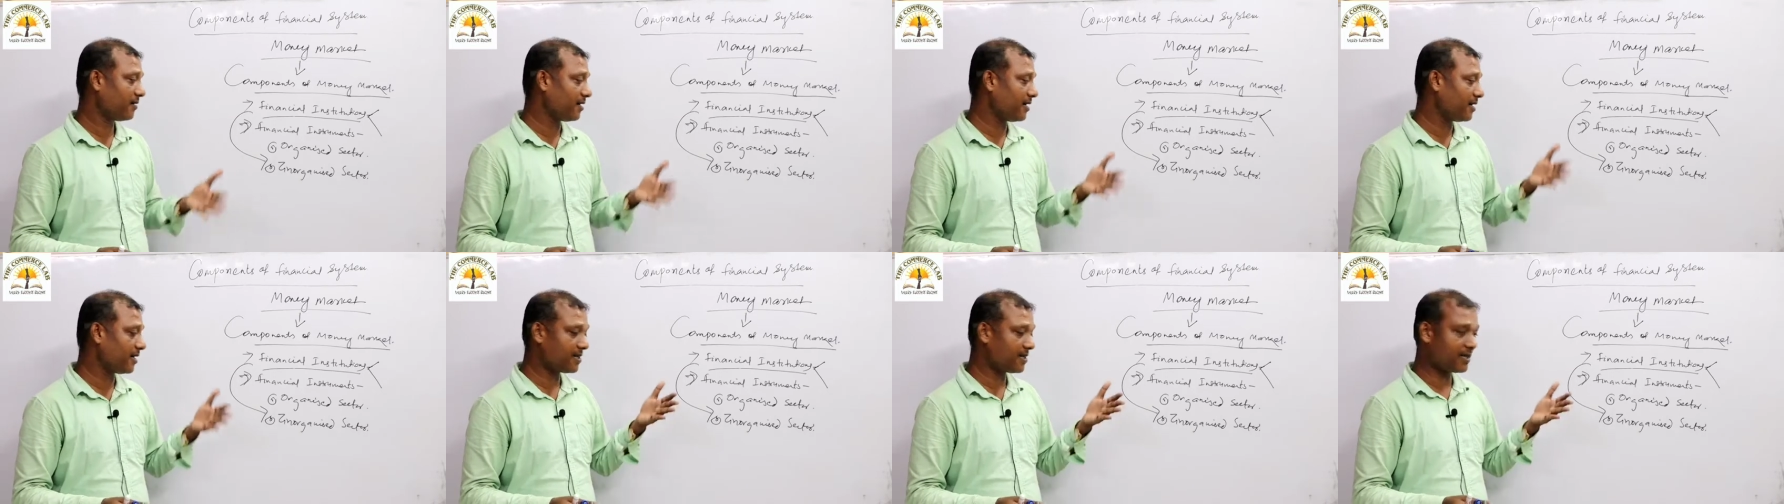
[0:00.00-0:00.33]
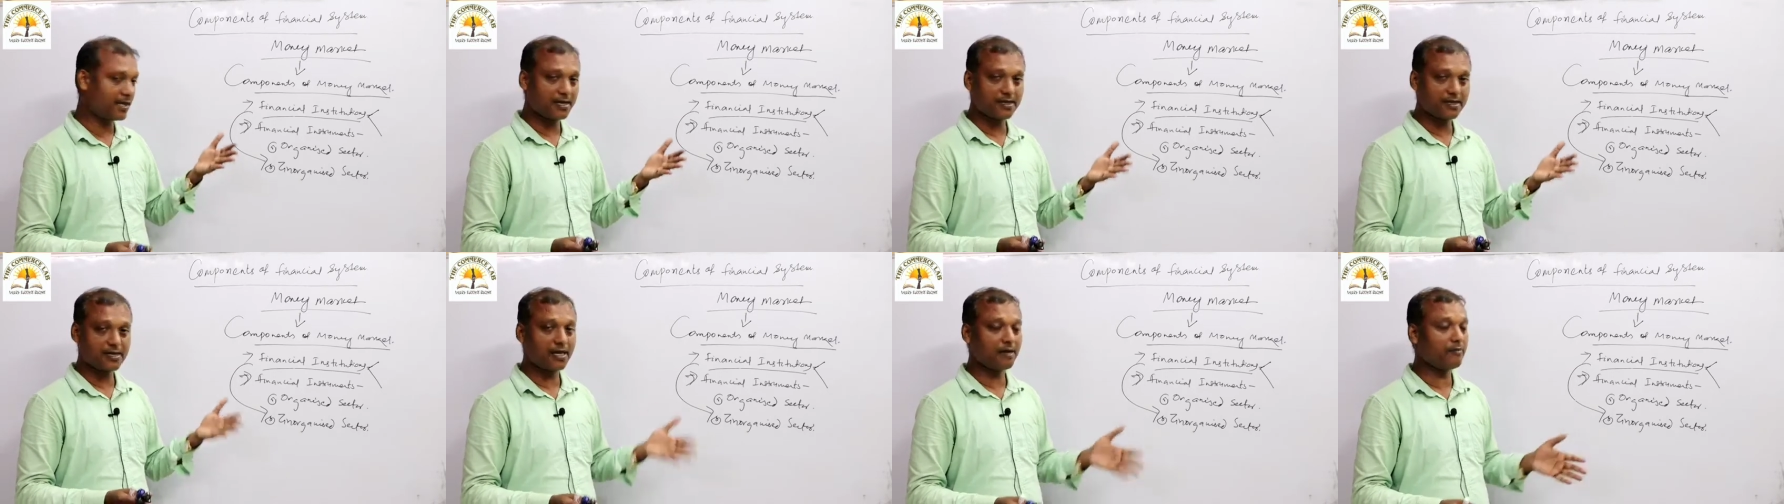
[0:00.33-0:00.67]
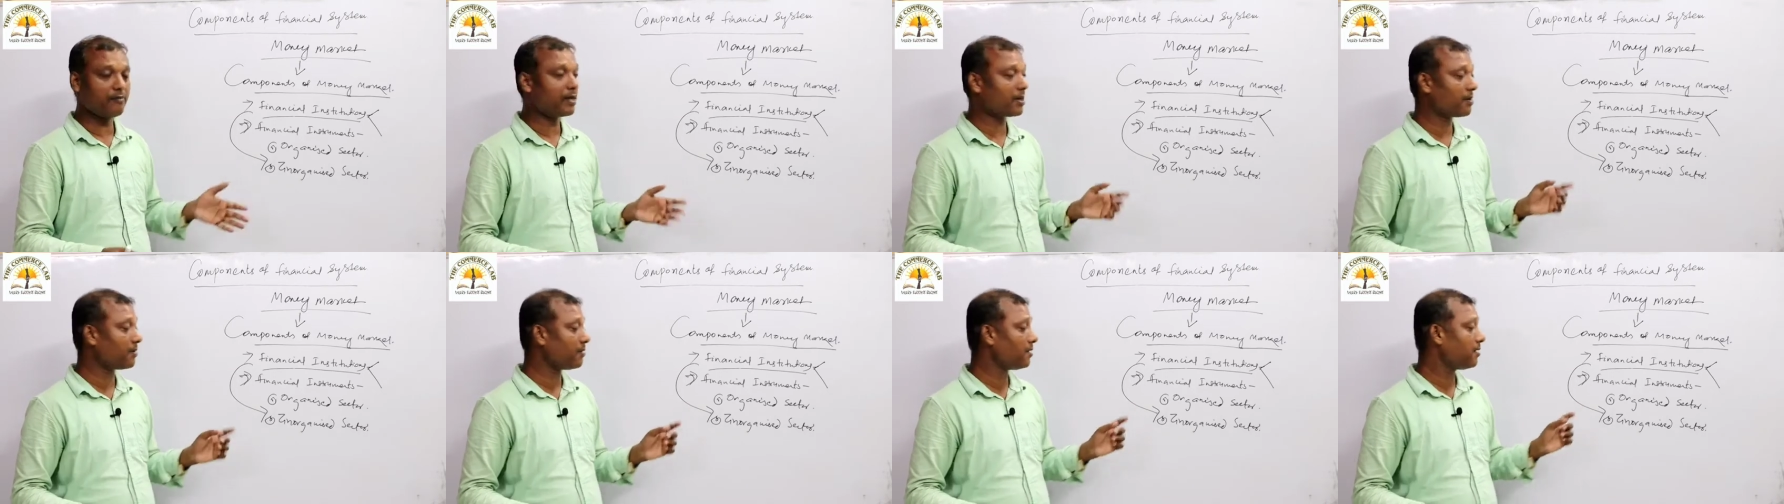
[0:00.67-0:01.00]
the
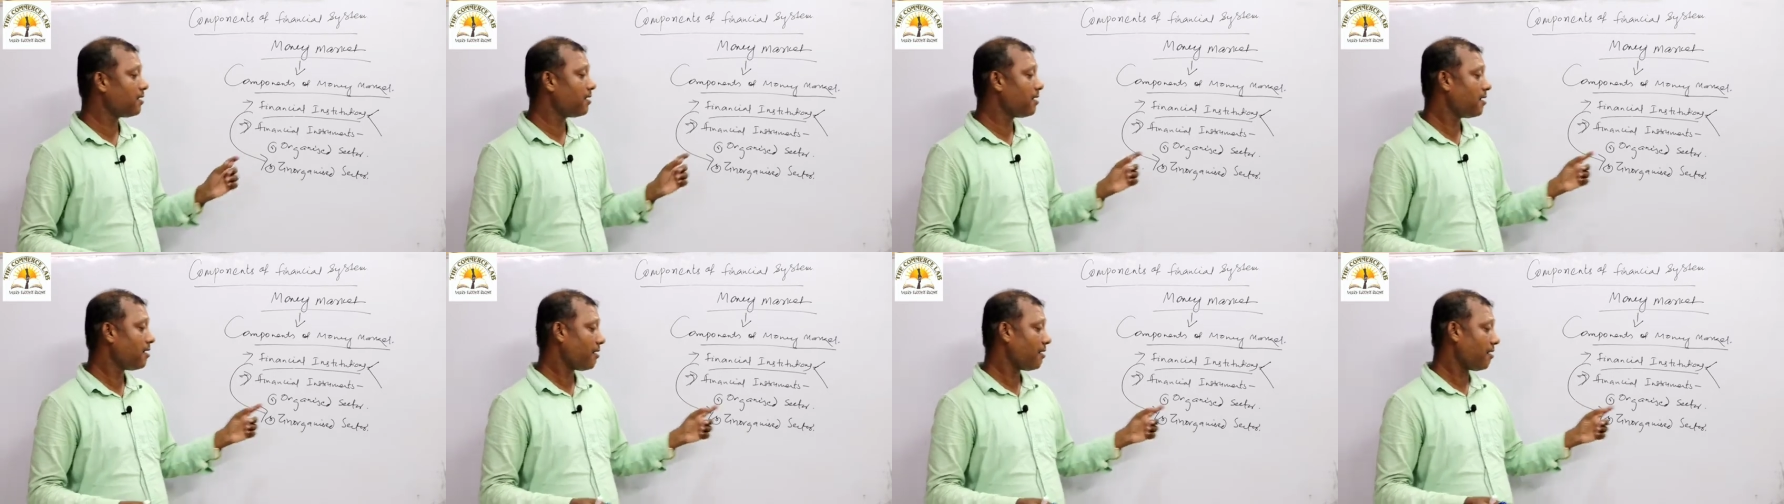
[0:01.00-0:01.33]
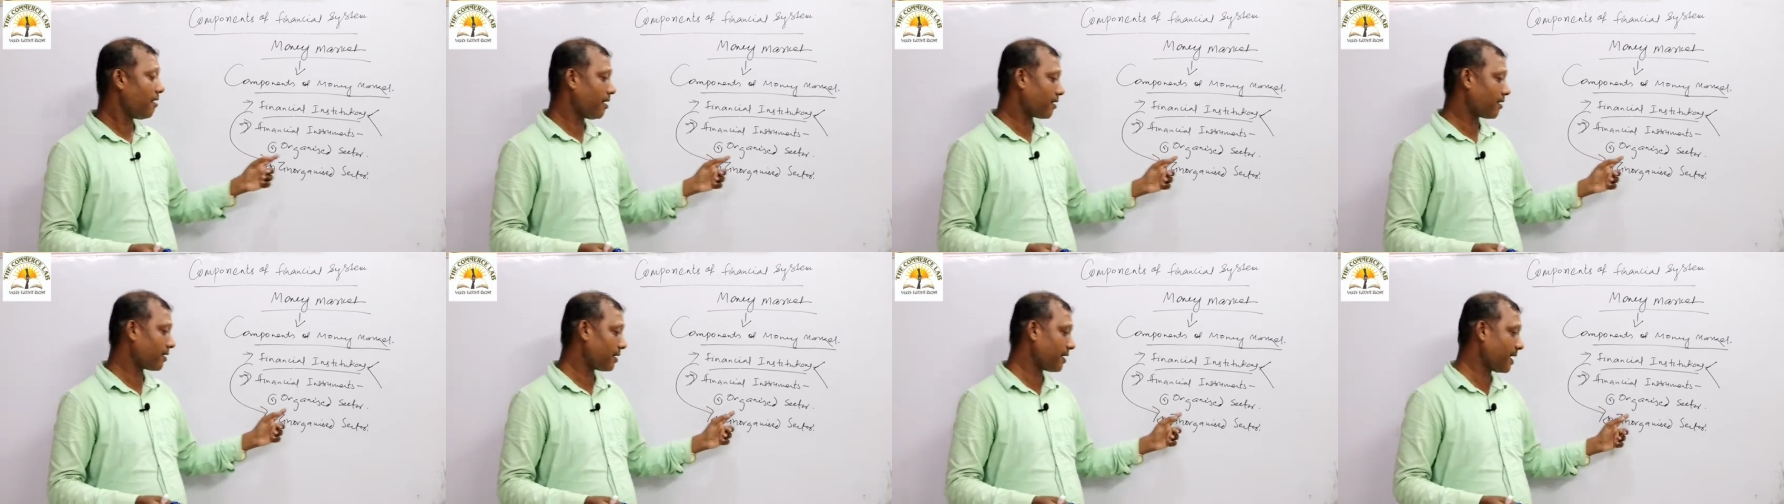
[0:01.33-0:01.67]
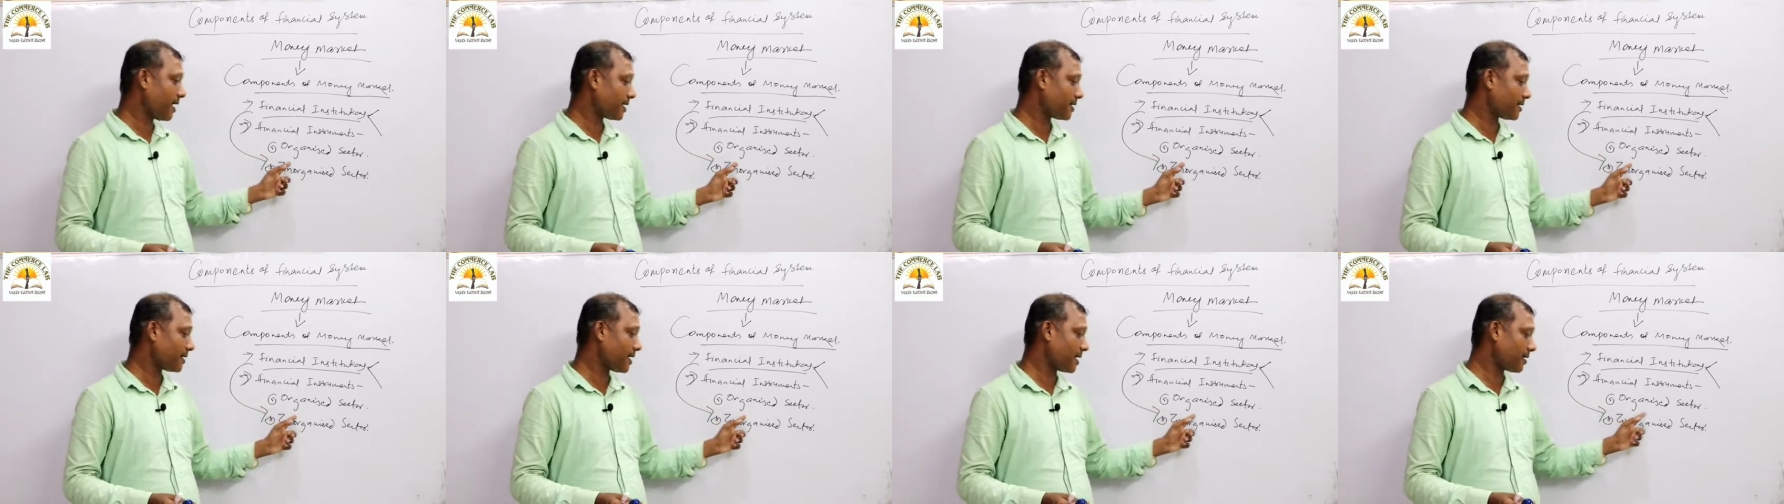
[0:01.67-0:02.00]
distinction between
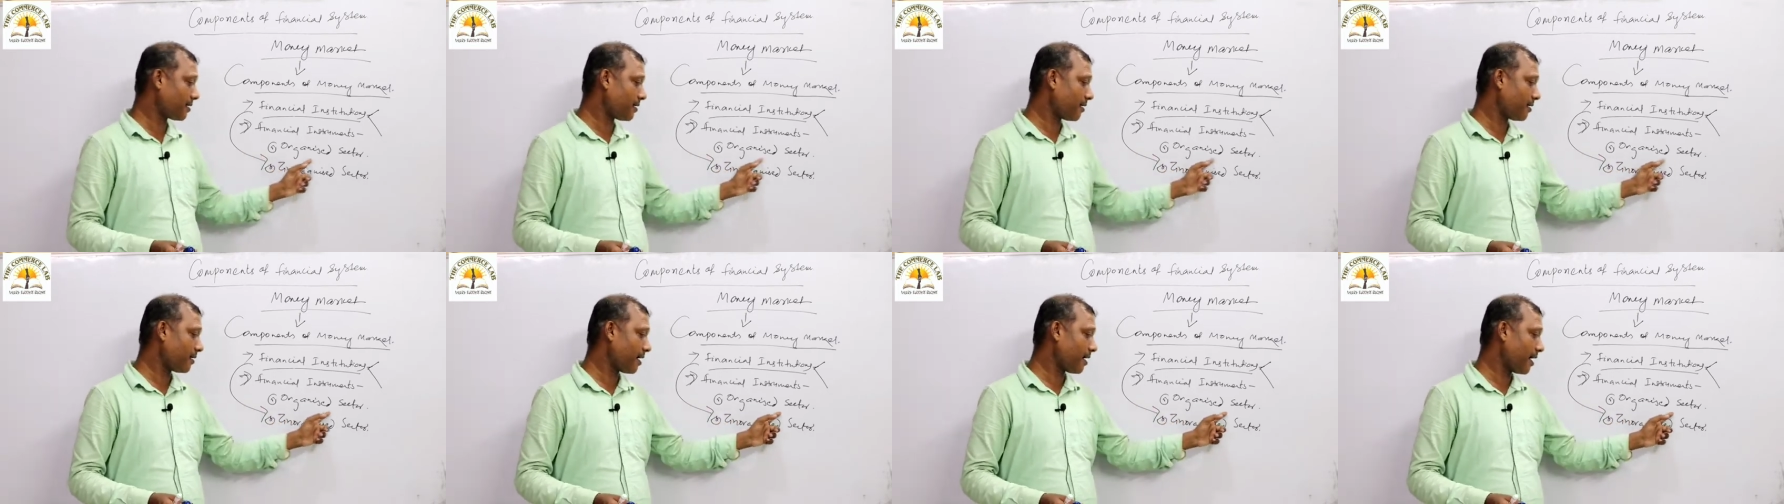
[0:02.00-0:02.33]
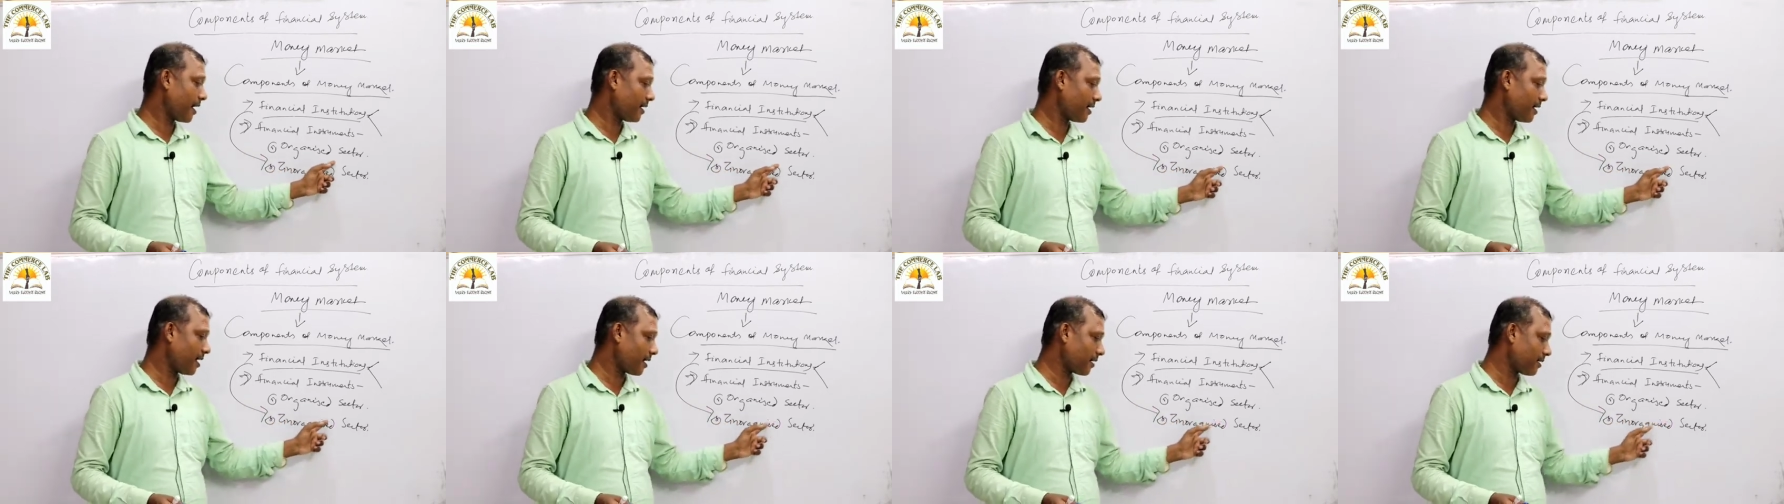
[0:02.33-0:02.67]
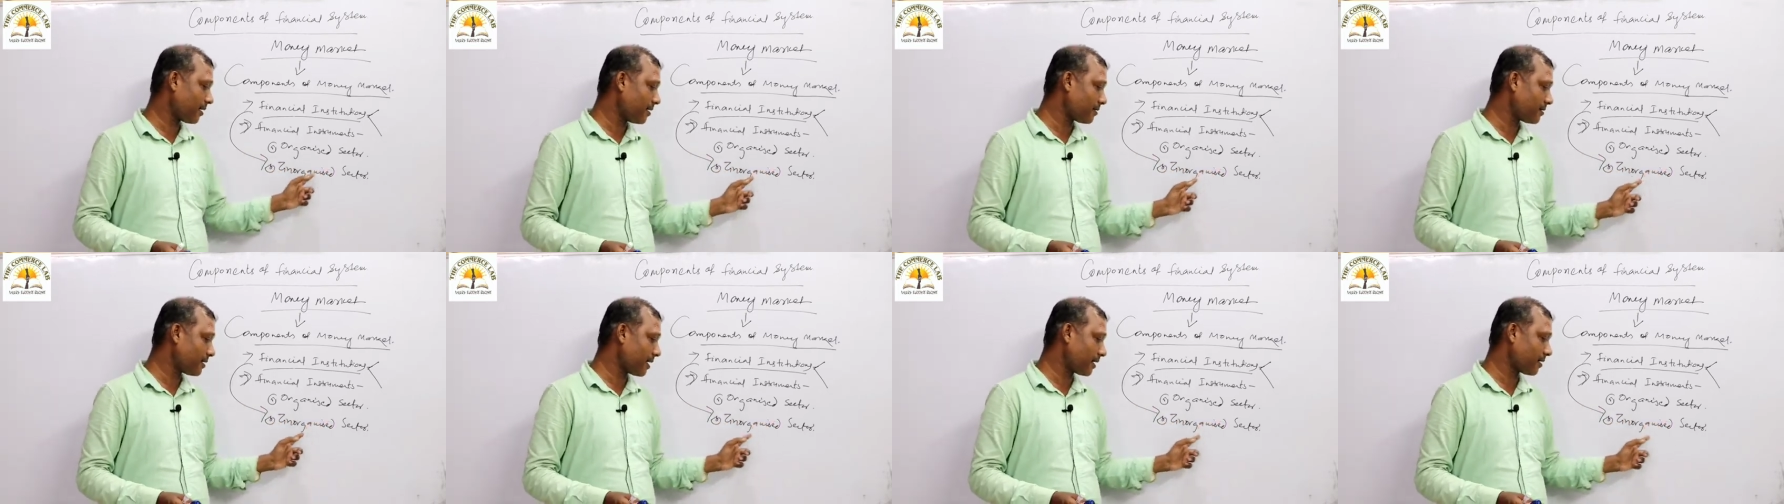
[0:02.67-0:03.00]
organized sector and
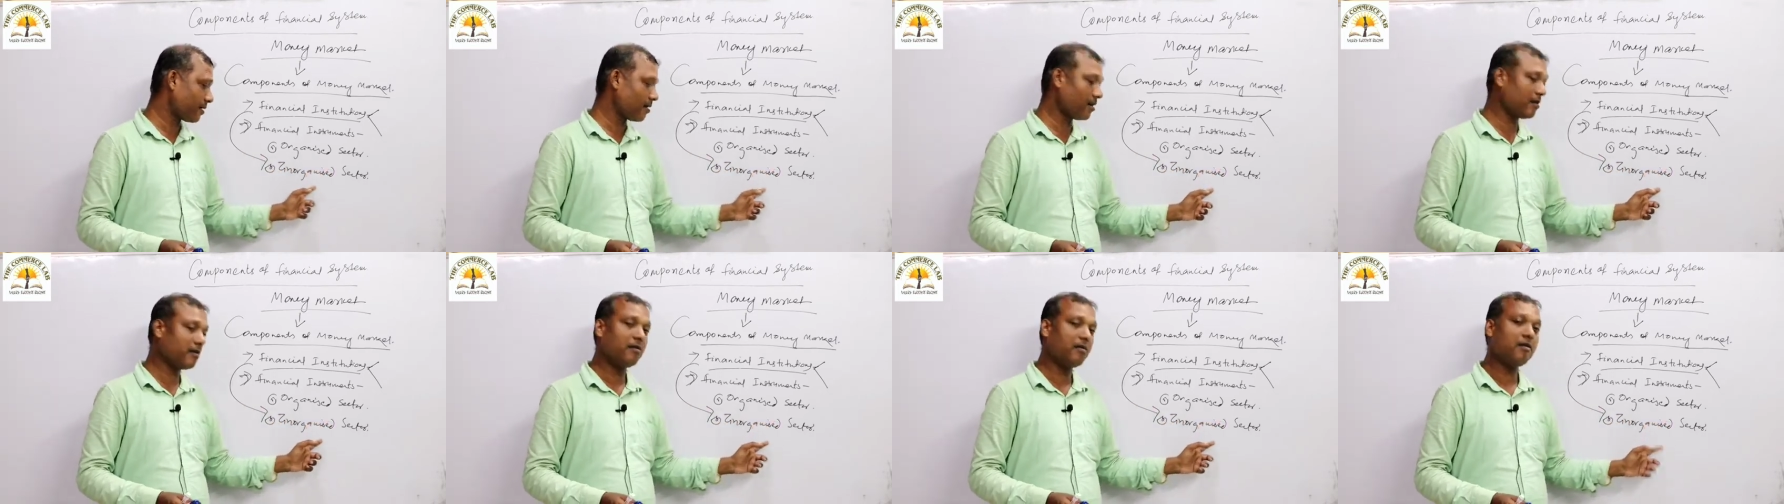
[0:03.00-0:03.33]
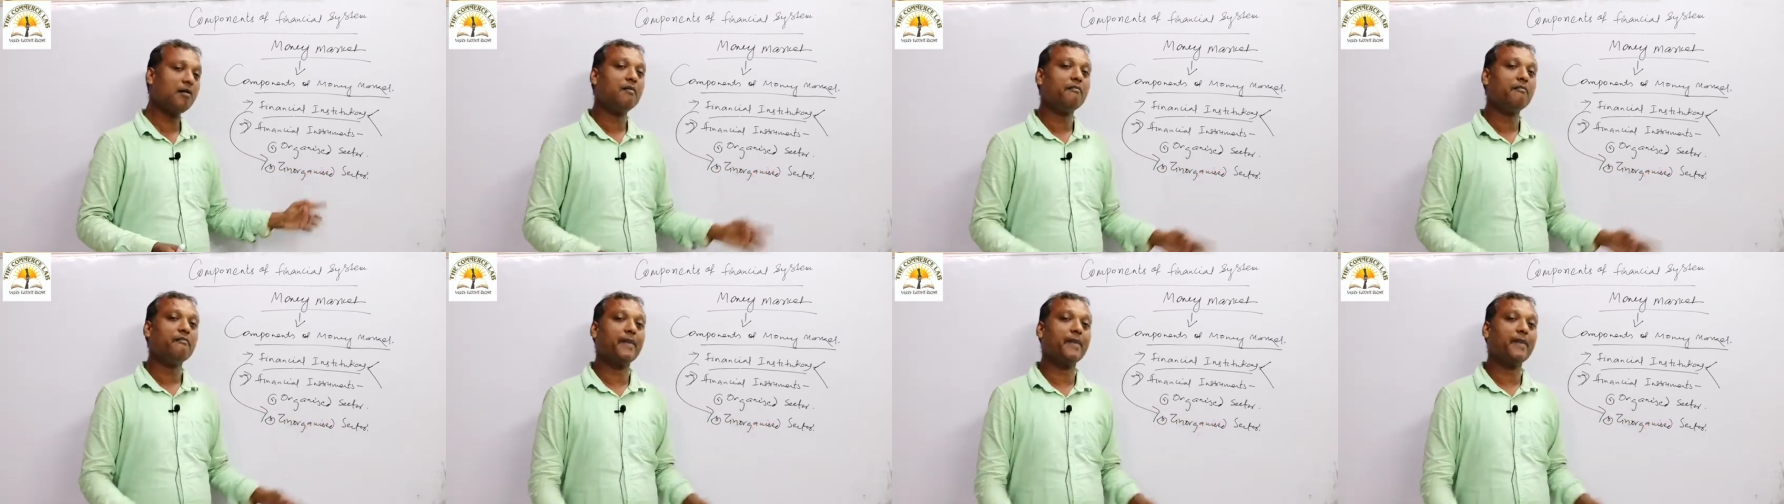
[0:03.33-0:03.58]
unorganized sector.